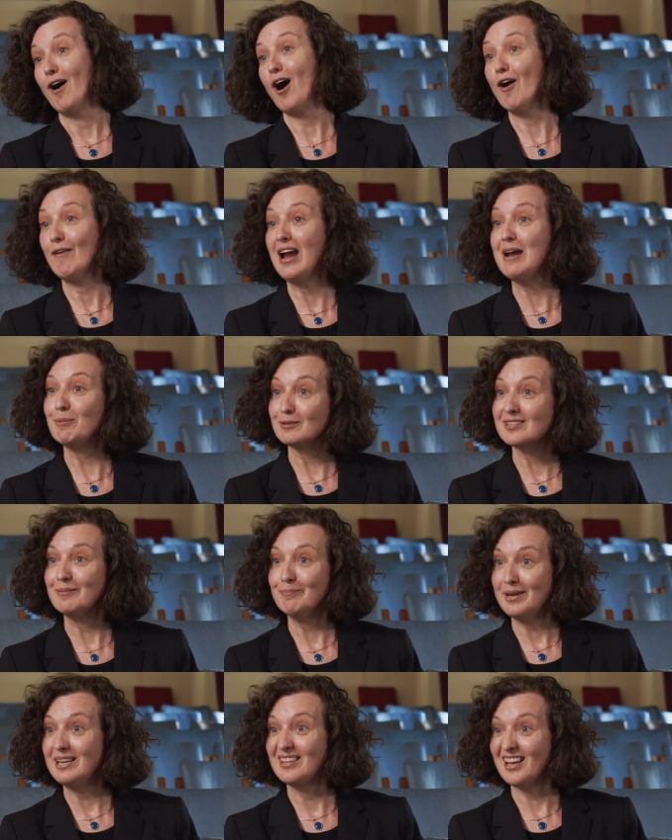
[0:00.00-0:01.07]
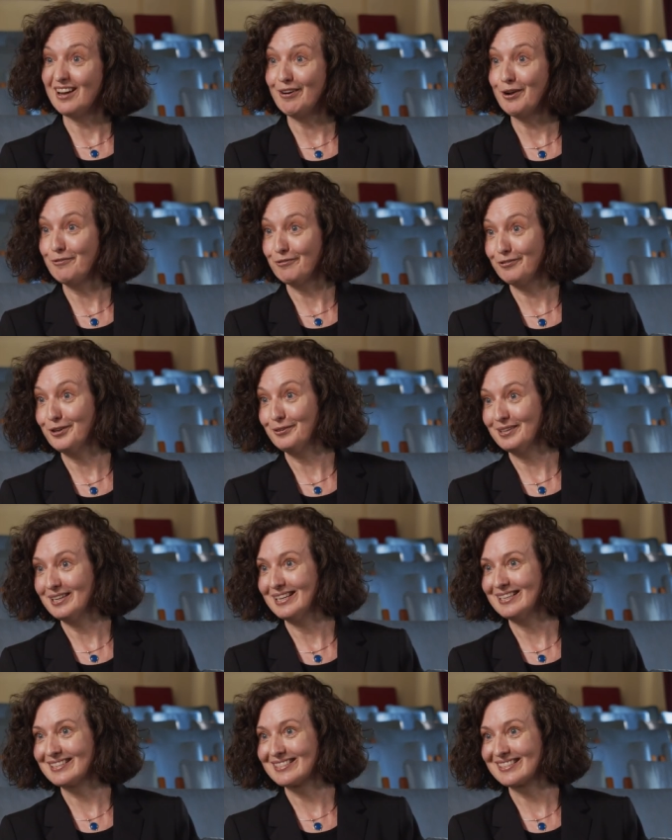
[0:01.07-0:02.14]
are able to meet their own food
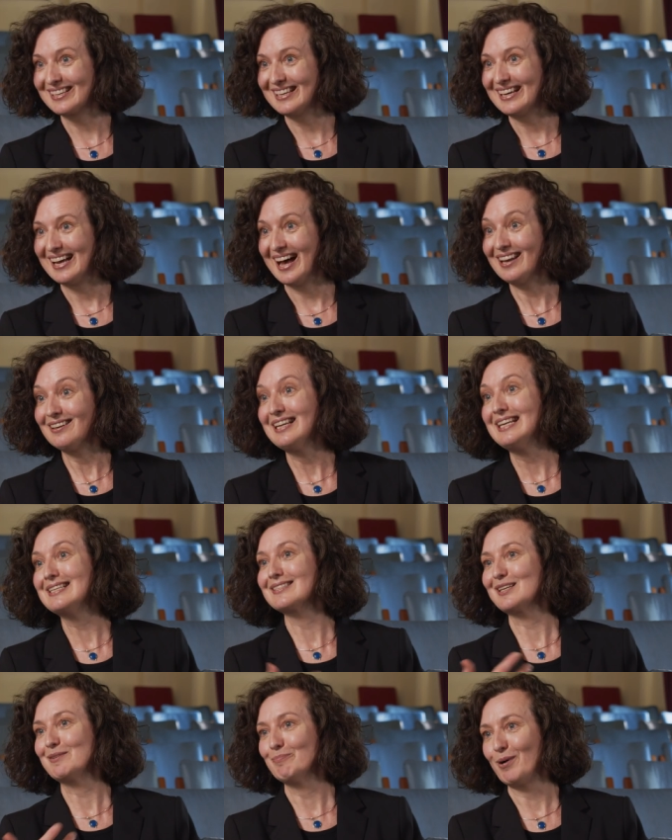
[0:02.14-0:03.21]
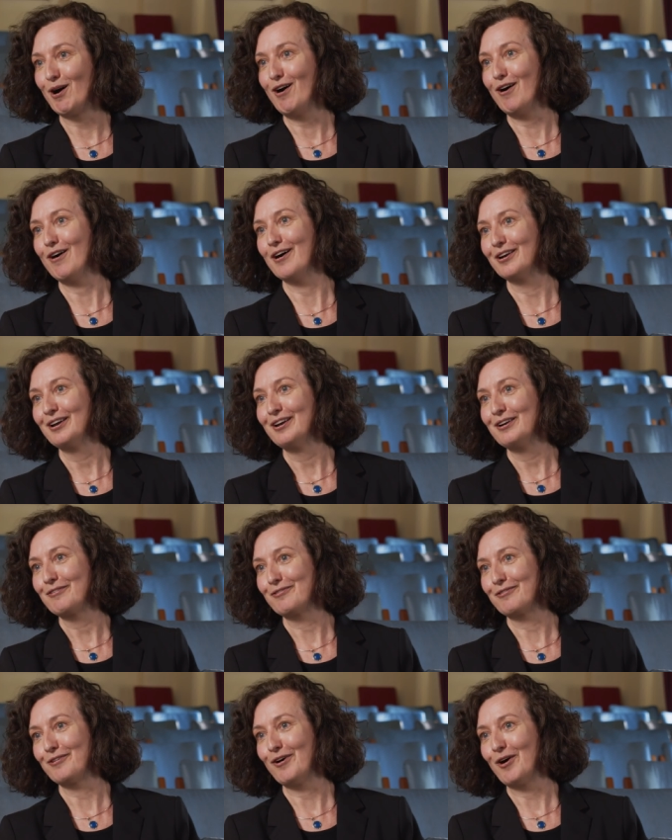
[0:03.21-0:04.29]
needs, at least in part,
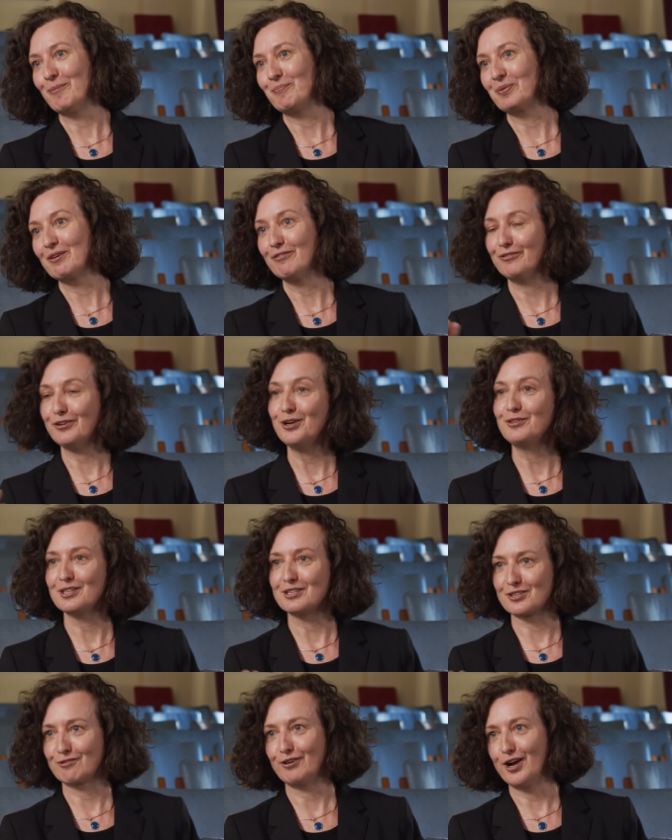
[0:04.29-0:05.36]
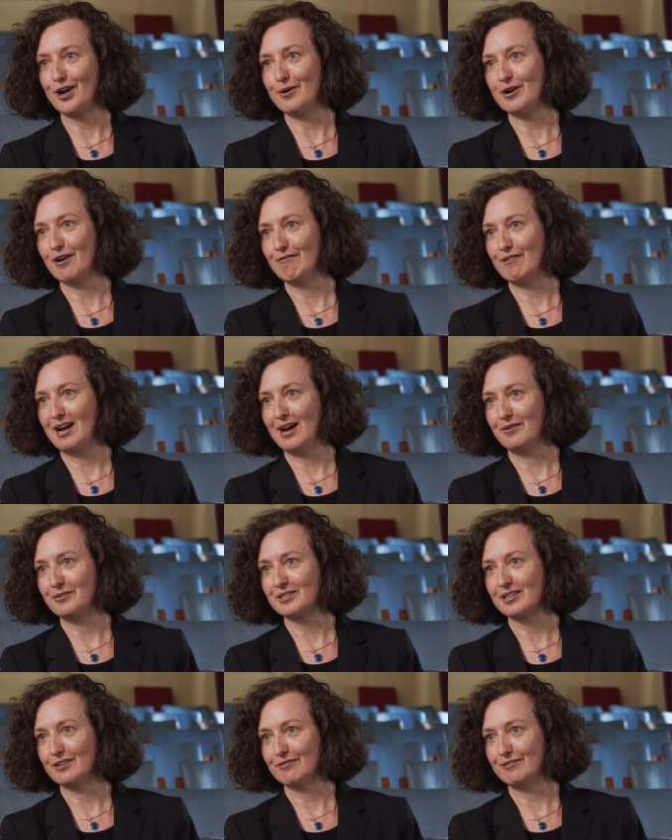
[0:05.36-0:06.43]
from food that's grown
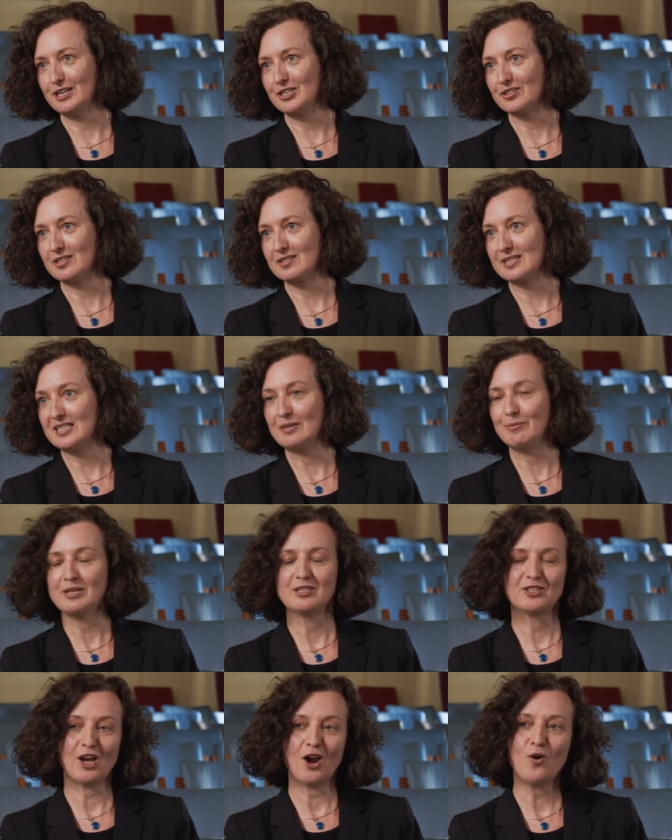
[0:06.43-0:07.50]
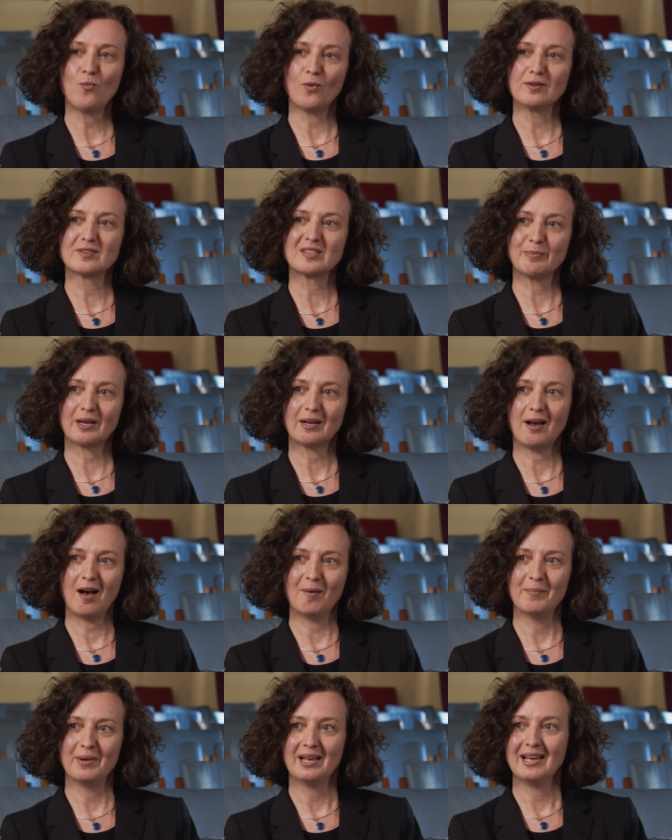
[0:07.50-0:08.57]
around the fringe of the city. We don't want to
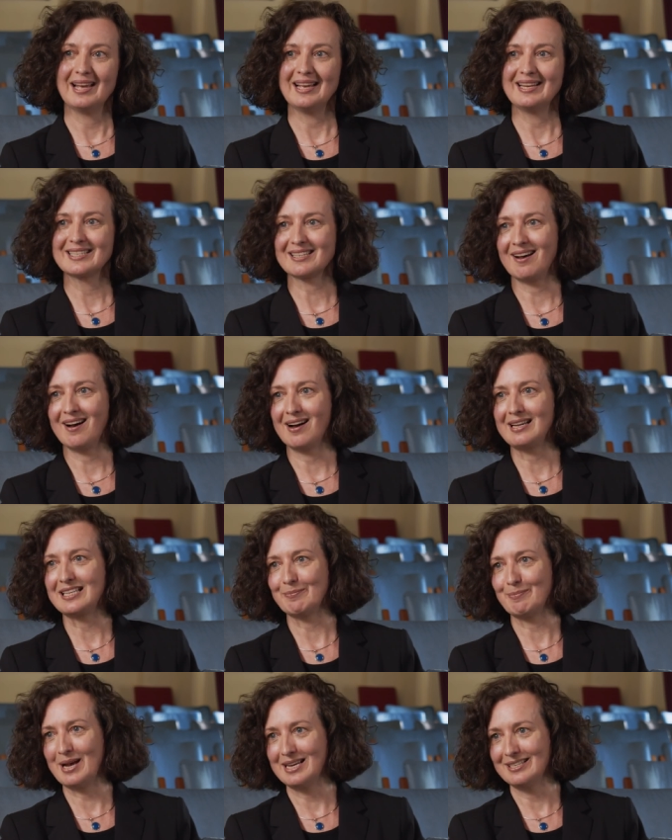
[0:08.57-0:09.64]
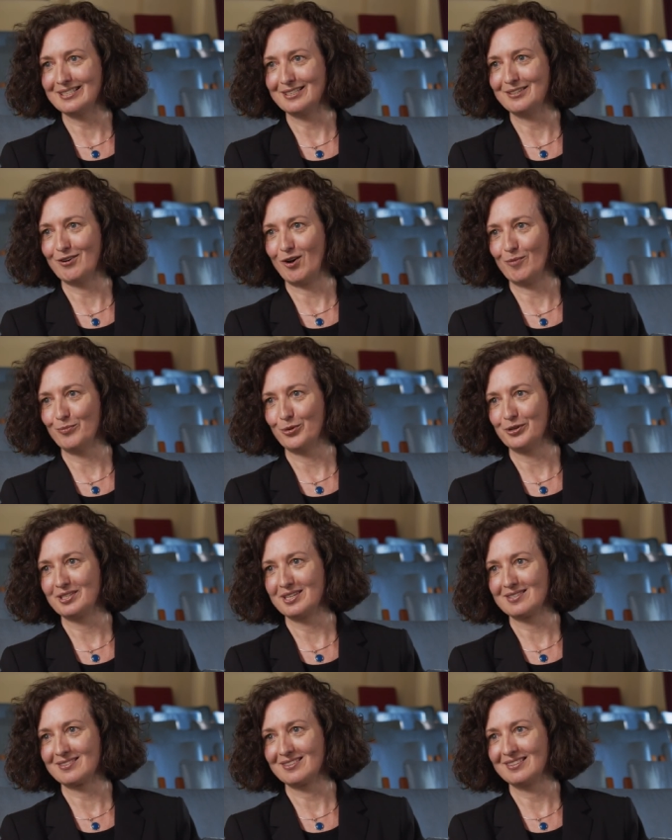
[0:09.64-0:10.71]
become entirely dependent on more
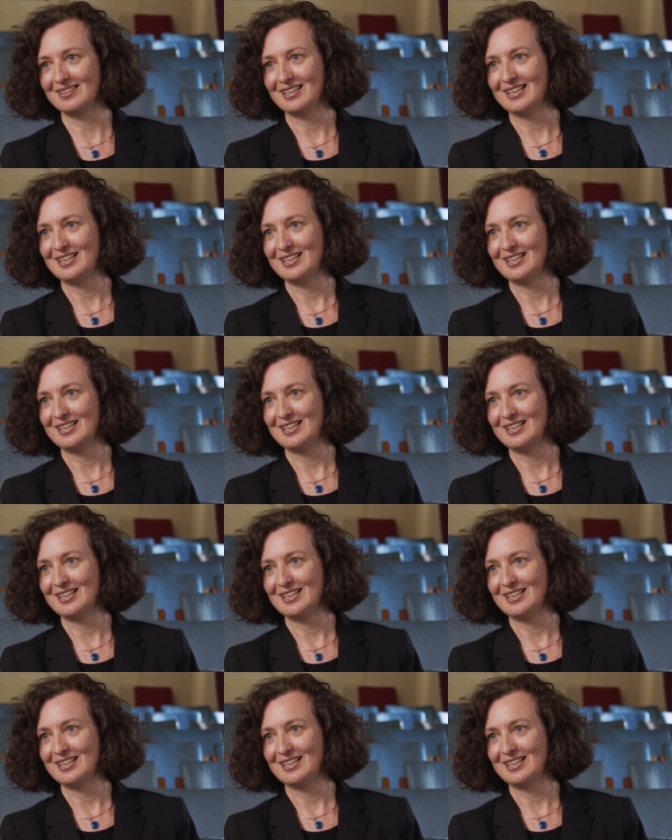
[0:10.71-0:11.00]
distant